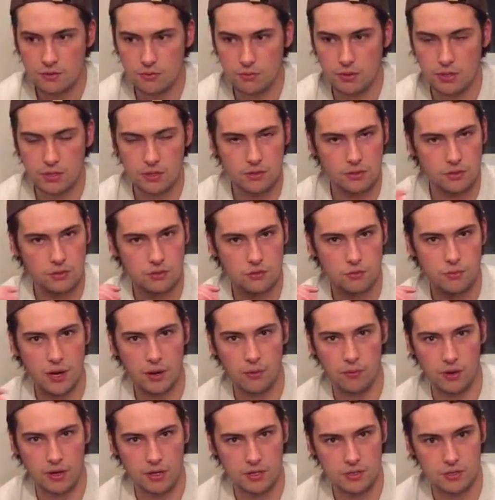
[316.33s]
What you
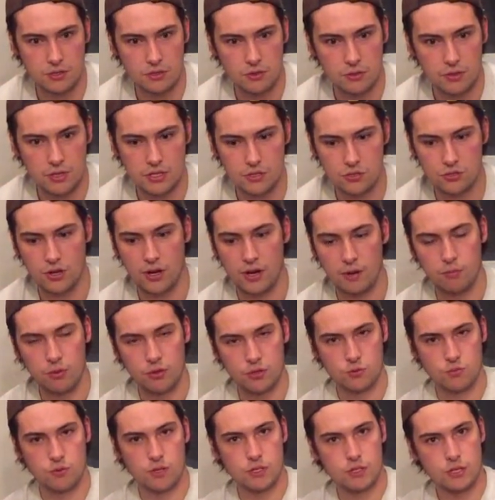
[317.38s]
might want to do is try and
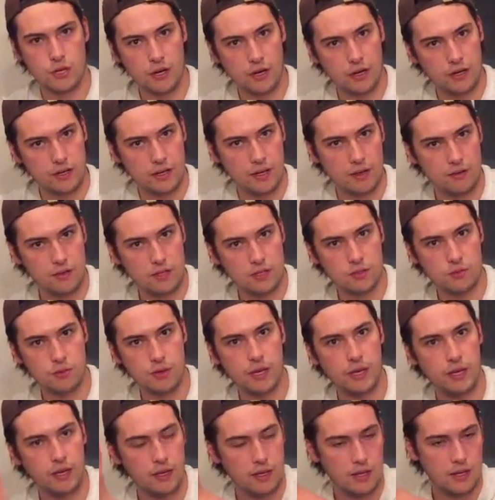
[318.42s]
push one target down this
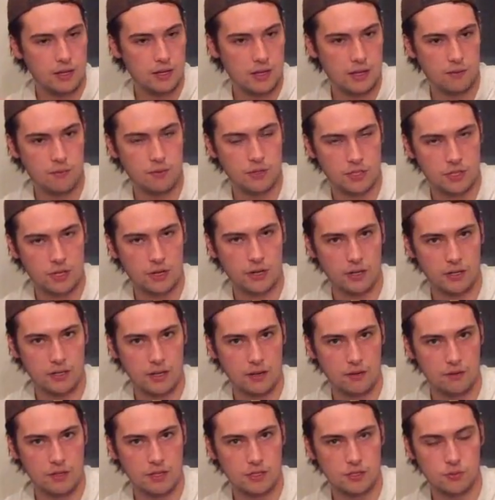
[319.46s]
way and one target
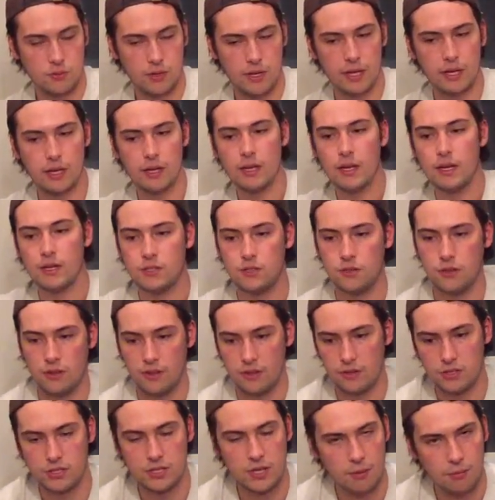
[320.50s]
down this way, so that
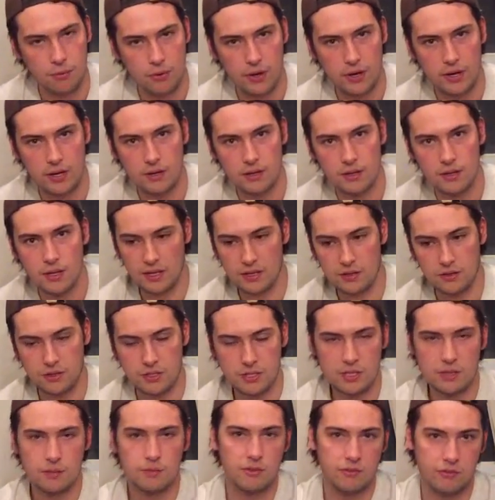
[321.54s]
they're separated, and get your
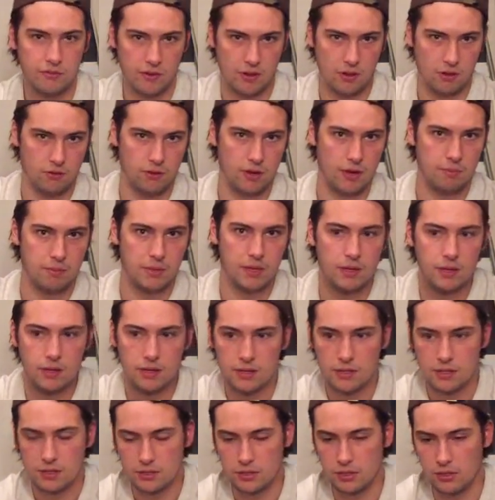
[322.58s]
team to follow up.
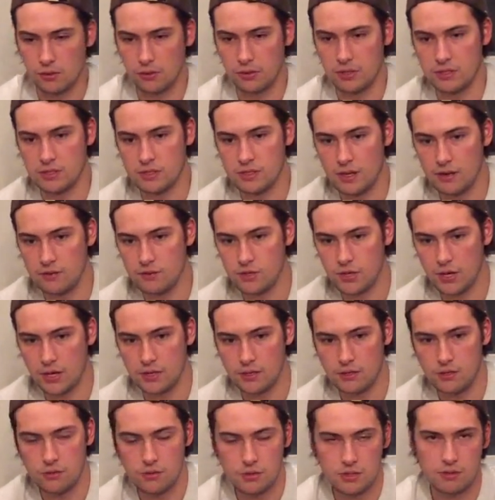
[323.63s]
So instead of
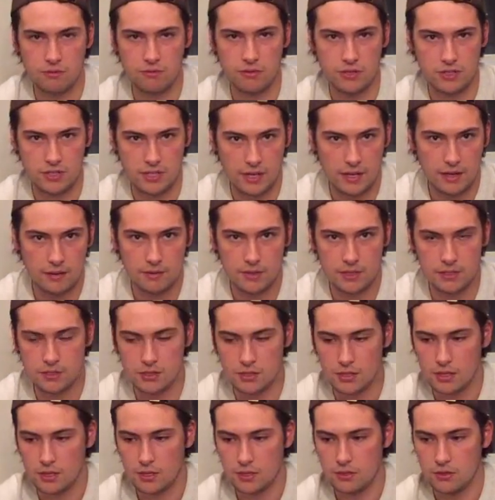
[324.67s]
trying to use it for
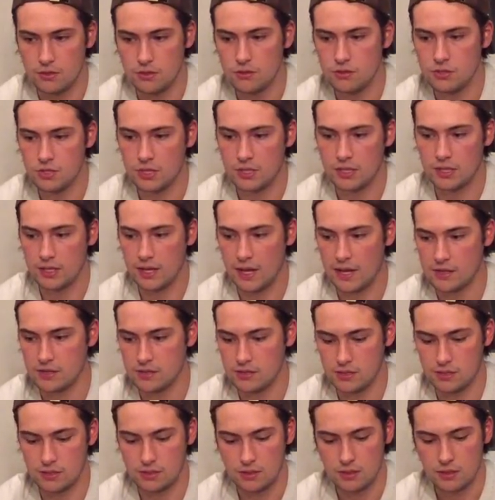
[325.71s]
damage, you're using it
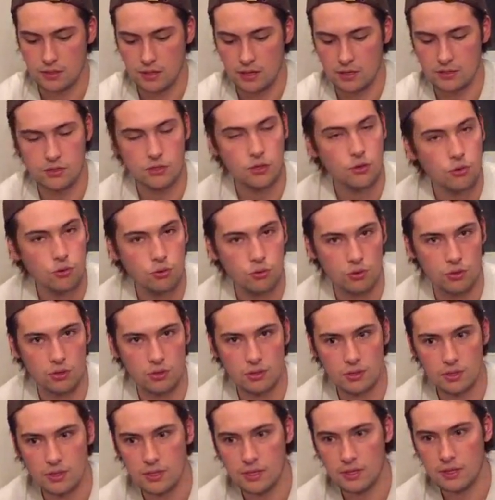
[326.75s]
as a
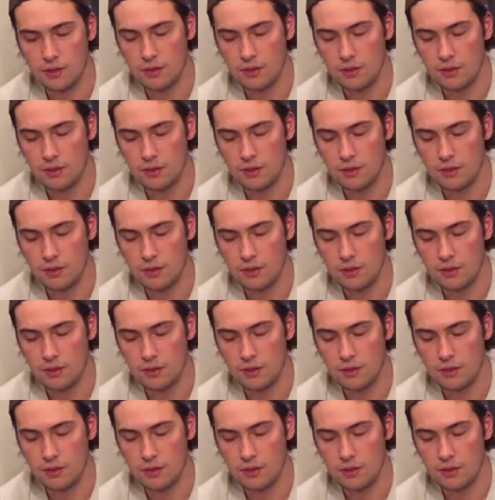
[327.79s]
tool.